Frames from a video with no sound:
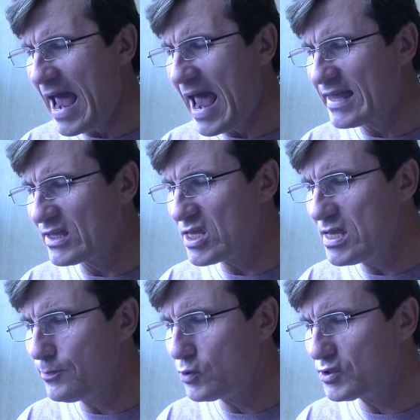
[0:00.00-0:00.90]
and
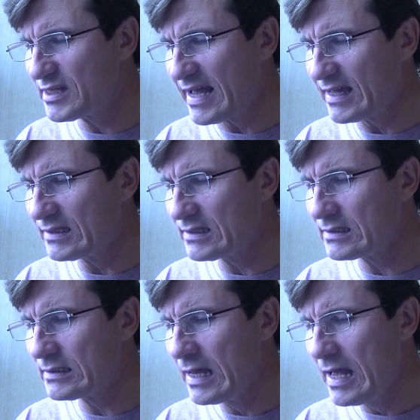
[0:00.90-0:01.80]
he
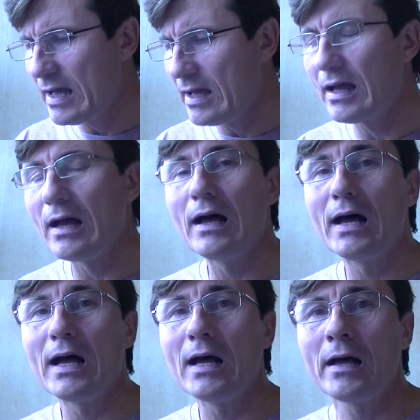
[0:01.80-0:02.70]
presents
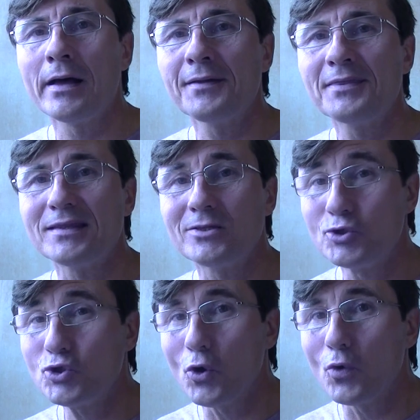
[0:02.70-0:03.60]
that
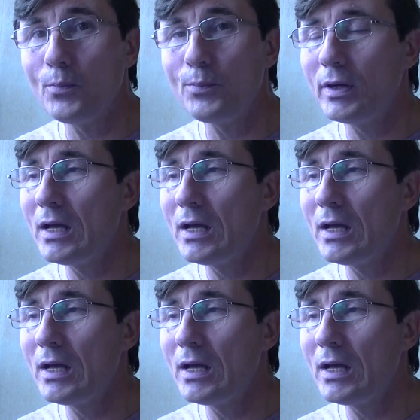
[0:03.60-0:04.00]
Job